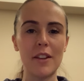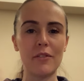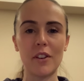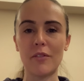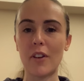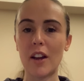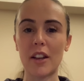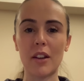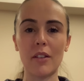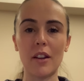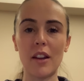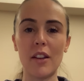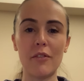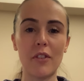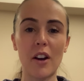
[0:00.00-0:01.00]
Even if
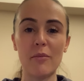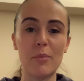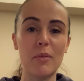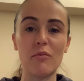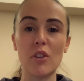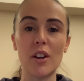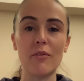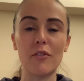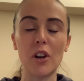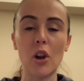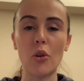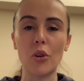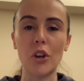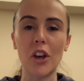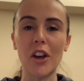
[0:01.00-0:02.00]
I've been running for
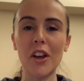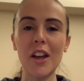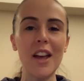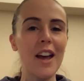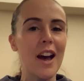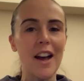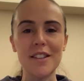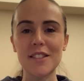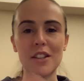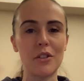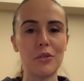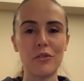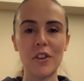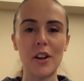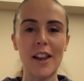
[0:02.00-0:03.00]
longer, I
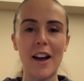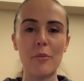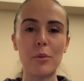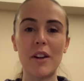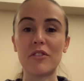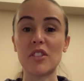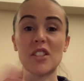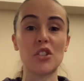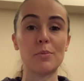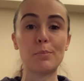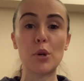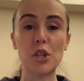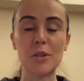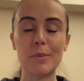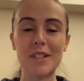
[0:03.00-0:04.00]
still feel out of breath because I just
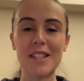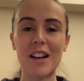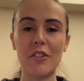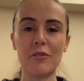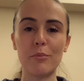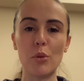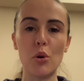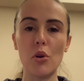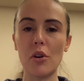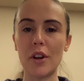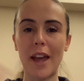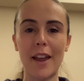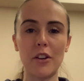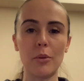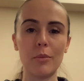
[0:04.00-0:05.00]
push myself more.
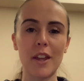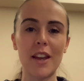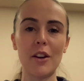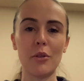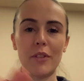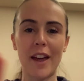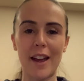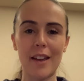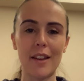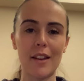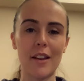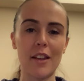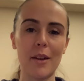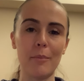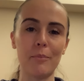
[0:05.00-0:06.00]
Getting up the hill, that
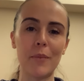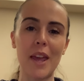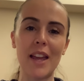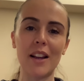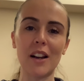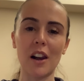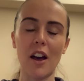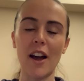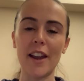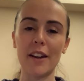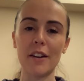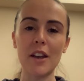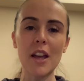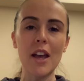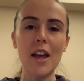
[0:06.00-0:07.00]
incline